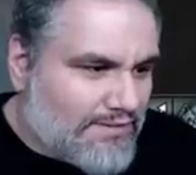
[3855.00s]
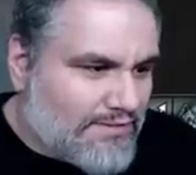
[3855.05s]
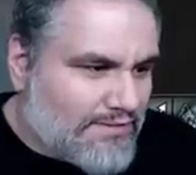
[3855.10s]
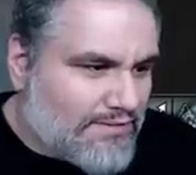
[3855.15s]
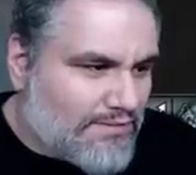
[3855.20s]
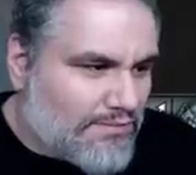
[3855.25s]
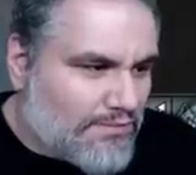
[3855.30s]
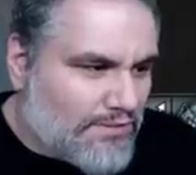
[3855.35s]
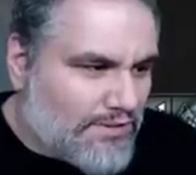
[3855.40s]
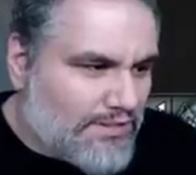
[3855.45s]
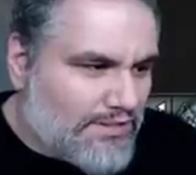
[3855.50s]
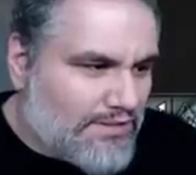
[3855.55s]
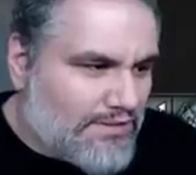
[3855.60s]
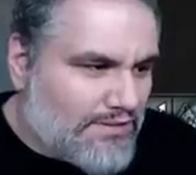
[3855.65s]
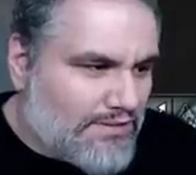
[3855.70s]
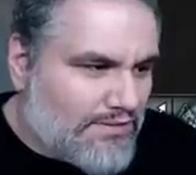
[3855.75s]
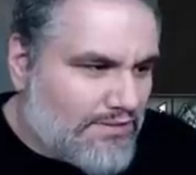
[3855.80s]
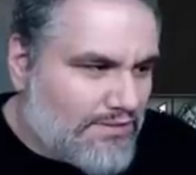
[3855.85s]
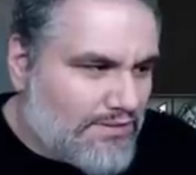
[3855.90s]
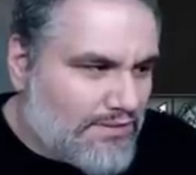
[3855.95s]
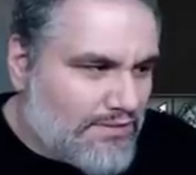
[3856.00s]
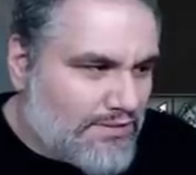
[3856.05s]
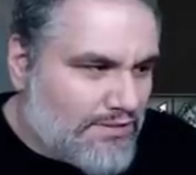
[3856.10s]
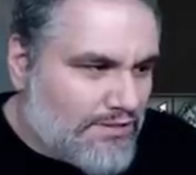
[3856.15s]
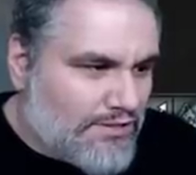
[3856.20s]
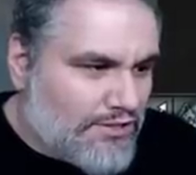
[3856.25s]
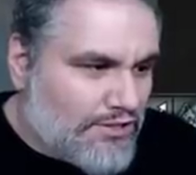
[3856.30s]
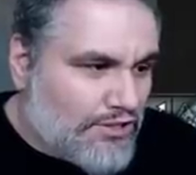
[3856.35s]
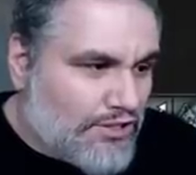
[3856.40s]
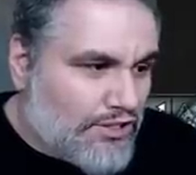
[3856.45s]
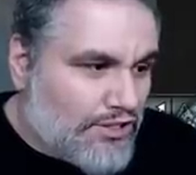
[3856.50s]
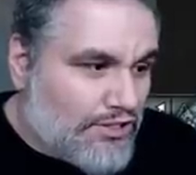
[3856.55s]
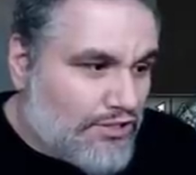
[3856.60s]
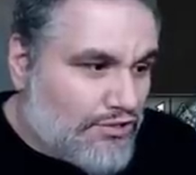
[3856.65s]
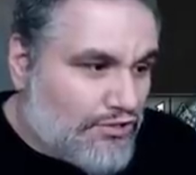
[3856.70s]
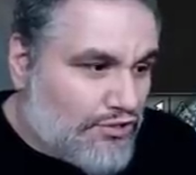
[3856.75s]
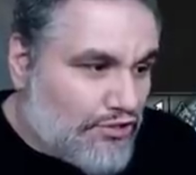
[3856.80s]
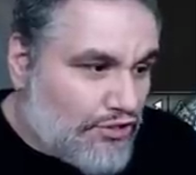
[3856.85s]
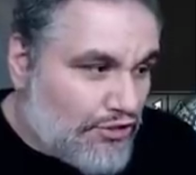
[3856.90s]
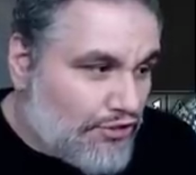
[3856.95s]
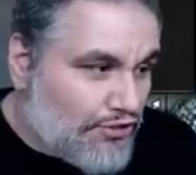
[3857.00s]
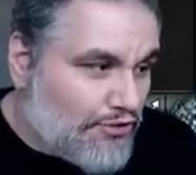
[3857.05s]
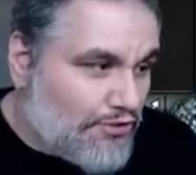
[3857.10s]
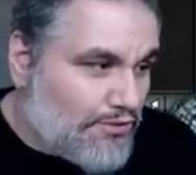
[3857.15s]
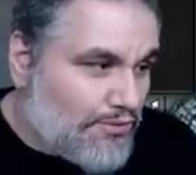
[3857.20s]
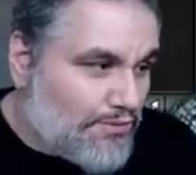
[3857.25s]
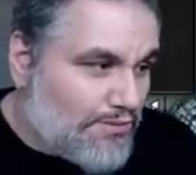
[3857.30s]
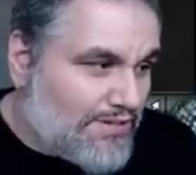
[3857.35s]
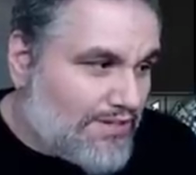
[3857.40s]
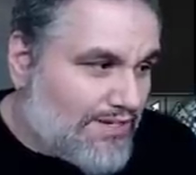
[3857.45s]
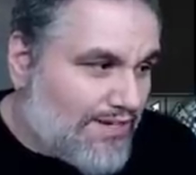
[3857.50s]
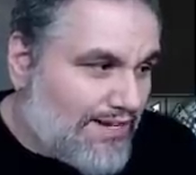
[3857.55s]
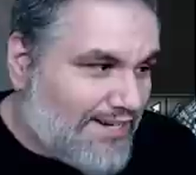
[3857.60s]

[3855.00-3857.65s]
So one, two,